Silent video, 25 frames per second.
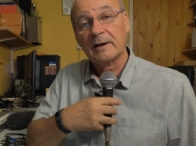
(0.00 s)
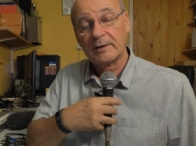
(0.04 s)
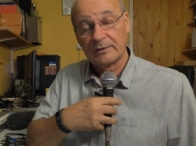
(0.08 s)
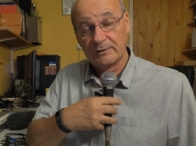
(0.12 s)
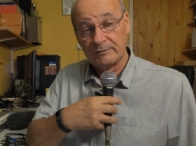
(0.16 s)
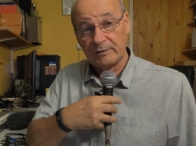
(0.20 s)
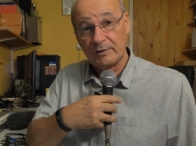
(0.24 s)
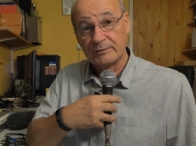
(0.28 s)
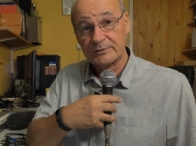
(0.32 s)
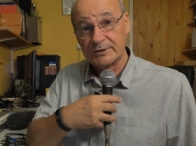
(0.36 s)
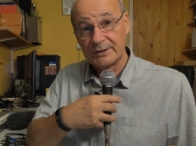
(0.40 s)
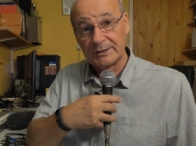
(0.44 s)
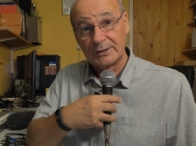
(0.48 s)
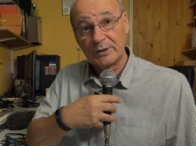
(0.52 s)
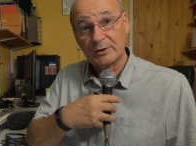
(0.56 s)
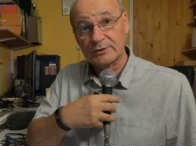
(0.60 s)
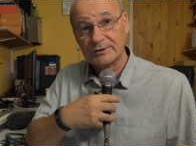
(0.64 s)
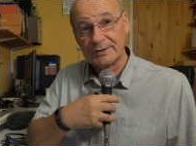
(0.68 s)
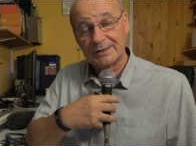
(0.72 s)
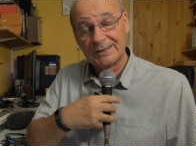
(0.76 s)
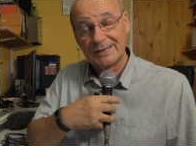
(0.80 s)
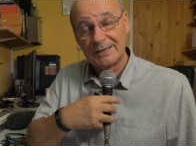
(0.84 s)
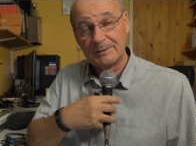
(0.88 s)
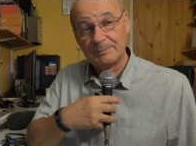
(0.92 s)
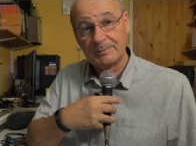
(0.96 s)
They've obviously got
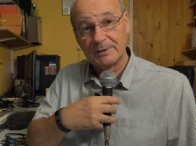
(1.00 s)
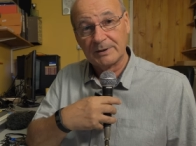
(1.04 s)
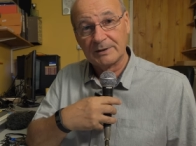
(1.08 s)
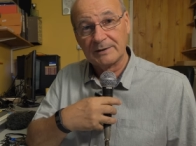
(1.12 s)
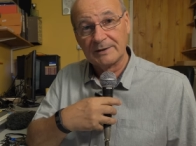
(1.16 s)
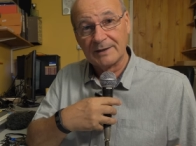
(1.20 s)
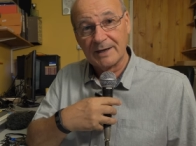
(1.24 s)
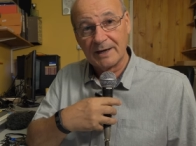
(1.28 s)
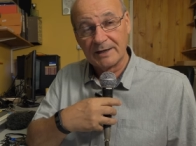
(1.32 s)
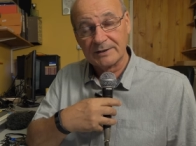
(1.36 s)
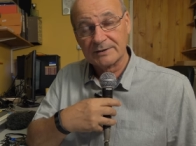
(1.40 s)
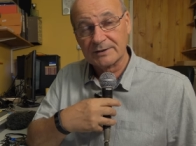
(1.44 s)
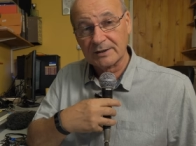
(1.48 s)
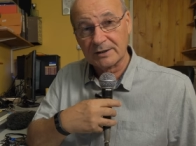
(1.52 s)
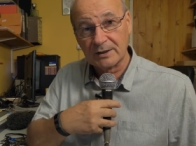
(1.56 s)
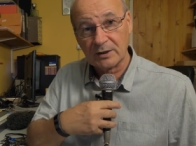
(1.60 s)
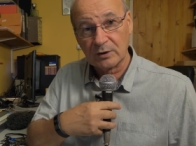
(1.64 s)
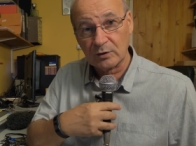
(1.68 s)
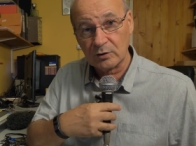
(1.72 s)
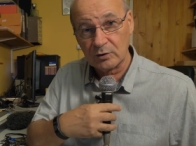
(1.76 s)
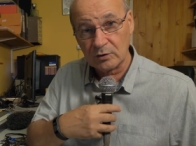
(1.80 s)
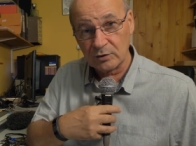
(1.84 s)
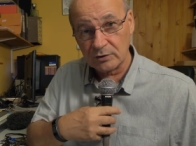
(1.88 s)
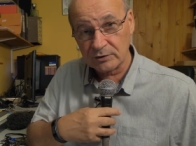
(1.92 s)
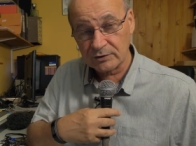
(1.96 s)
to keep it nice and
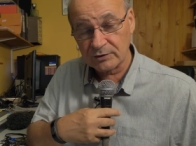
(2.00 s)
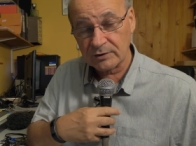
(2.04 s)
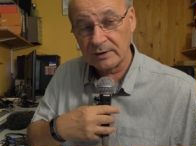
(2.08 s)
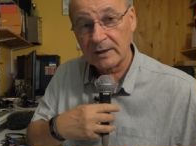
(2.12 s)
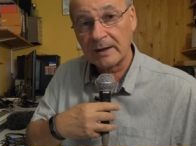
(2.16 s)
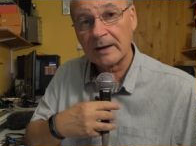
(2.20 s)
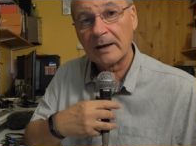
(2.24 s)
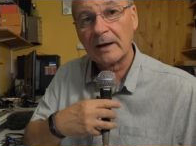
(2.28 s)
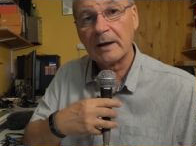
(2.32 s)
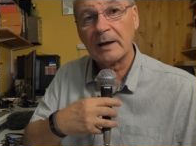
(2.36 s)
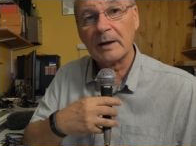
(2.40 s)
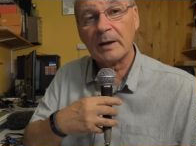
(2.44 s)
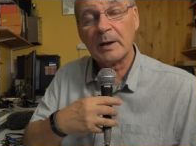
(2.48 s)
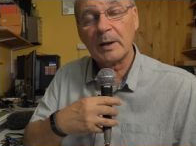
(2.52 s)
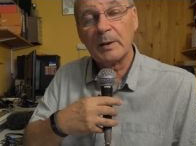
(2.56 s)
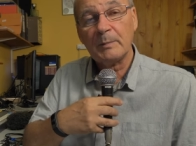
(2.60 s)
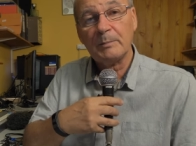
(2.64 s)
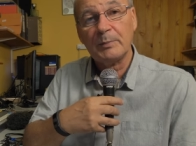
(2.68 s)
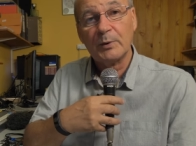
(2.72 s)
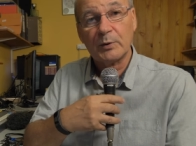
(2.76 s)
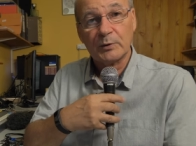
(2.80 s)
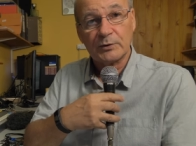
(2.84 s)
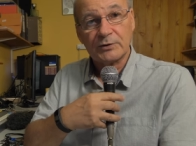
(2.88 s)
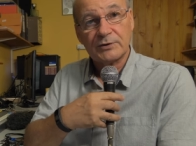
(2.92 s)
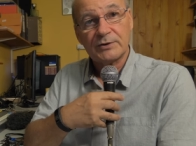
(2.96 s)
close,
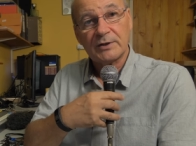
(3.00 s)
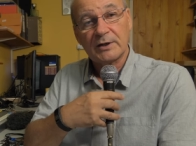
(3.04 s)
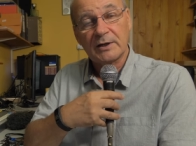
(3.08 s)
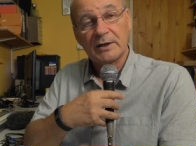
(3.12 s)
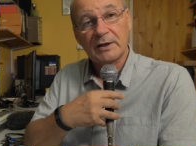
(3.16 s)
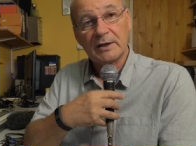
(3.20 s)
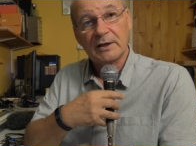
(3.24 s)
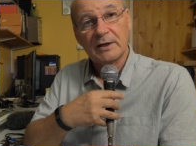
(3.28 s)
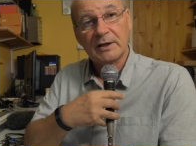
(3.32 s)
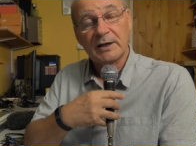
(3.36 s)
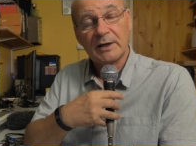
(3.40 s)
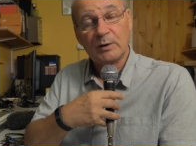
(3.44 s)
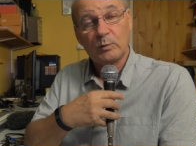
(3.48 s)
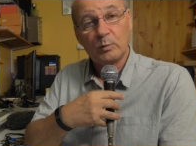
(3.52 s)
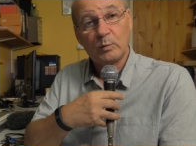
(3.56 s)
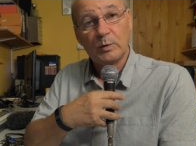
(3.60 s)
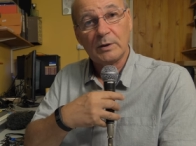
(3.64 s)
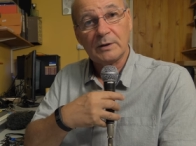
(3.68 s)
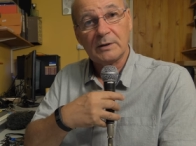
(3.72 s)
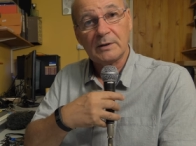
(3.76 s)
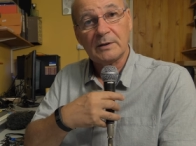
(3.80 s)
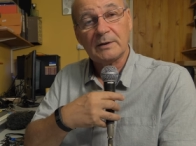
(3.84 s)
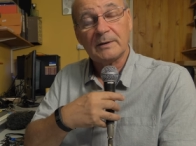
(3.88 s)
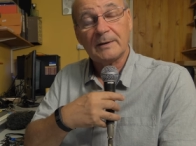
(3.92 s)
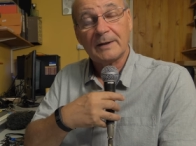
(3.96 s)
but uh, it
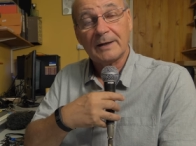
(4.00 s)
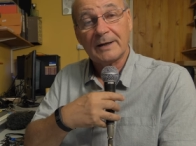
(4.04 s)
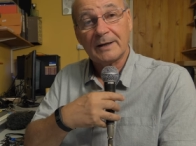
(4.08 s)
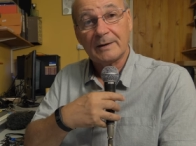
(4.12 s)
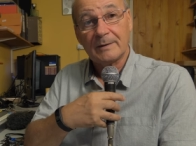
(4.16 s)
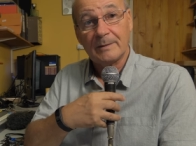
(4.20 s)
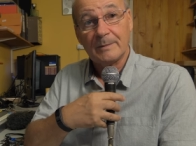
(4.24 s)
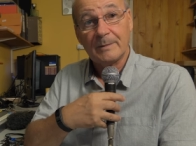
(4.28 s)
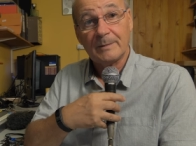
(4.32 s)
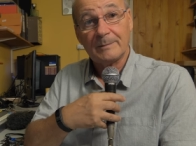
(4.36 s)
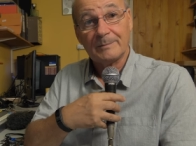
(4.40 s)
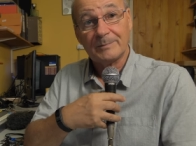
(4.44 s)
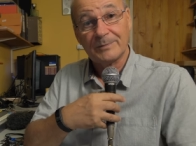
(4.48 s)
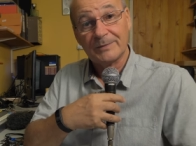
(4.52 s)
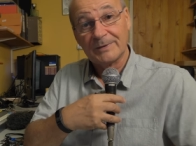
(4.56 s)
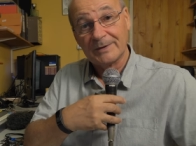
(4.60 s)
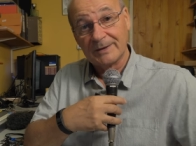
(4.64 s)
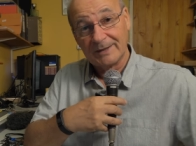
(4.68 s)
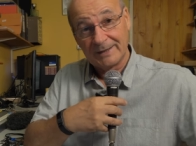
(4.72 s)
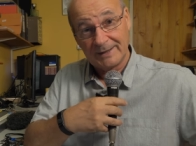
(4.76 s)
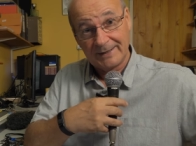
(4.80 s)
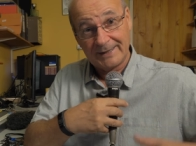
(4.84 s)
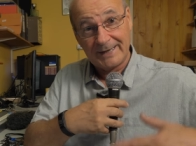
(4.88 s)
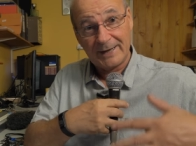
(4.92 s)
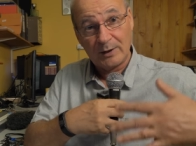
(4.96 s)
will
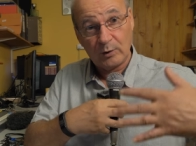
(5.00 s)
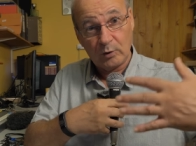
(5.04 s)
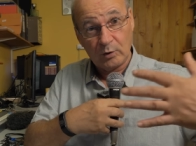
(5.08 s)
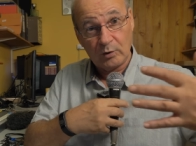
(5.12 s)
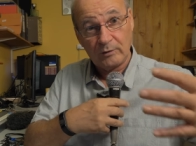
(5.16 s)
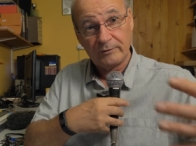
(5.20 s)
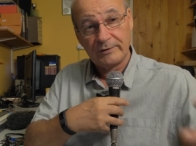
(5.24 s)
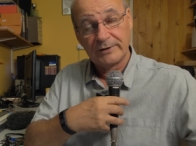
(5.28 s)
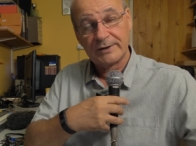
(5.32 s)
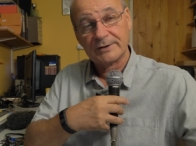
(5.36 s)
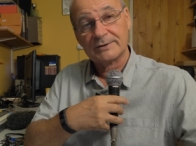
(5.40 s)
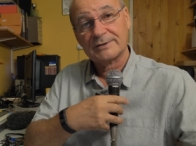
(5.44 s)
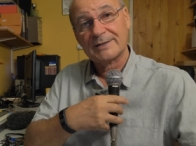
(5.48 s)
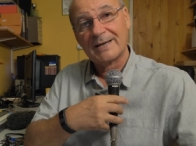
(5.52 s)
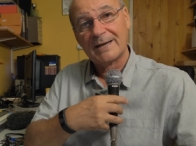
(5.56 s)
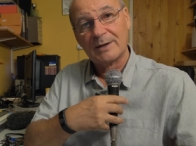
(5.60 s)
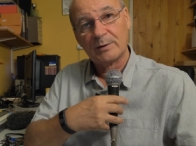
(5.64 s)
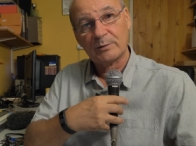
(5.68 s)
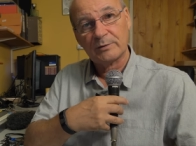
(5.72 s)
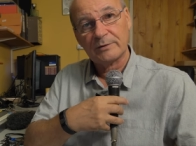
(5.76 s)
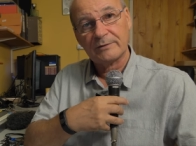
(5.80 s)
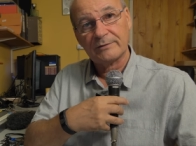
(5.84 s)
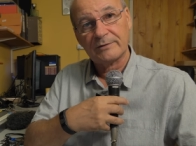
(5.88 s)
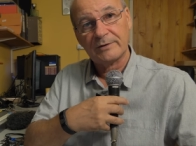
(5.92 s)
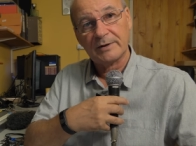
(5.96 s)
get over the
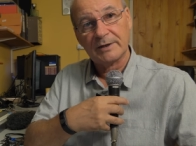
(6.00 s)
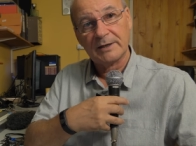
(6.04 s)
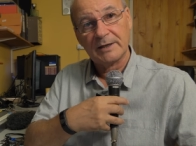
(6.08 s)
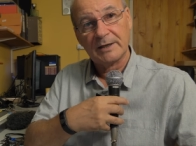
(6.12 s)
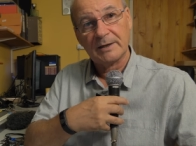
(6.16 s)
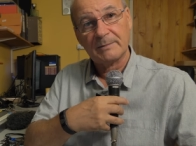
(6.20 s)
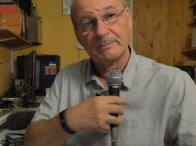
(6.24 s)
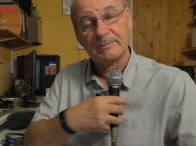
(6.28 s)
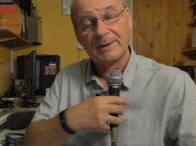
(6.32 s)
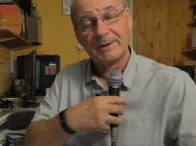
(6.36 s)
sound of the uh,